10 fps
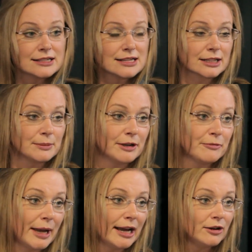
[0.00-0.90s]
a little bit of
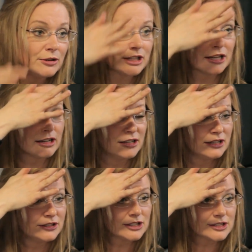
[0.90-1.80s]
powder
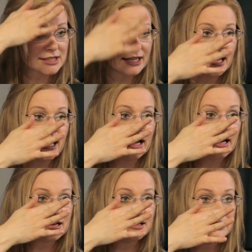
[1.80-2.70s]
just there,
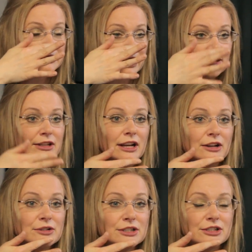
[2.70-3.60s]
down the
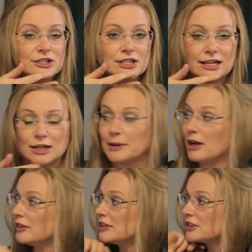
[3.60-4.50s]
nose, and just a little bit on the